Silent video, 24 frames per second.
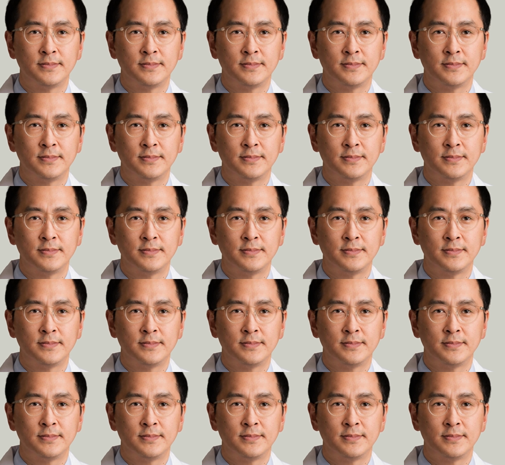
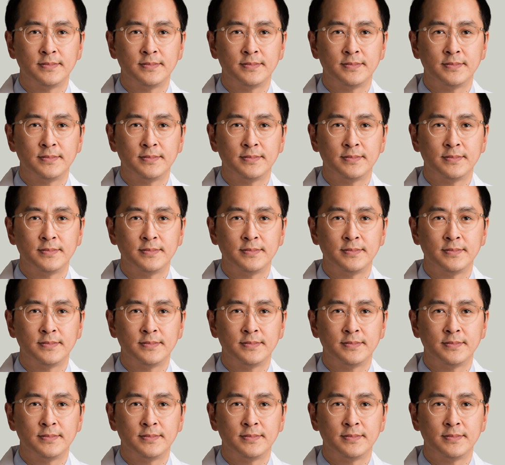
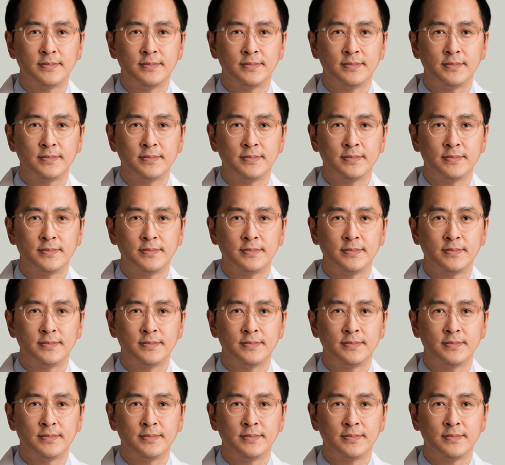
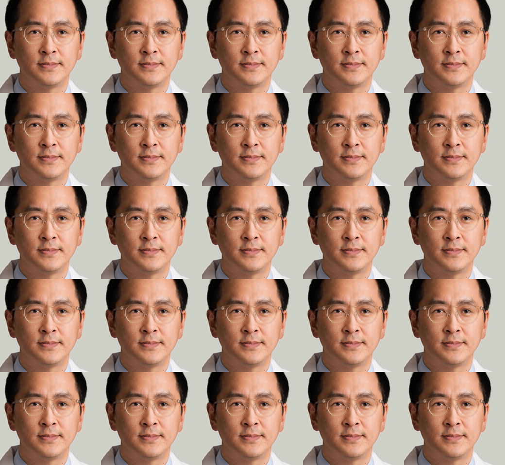[no speech]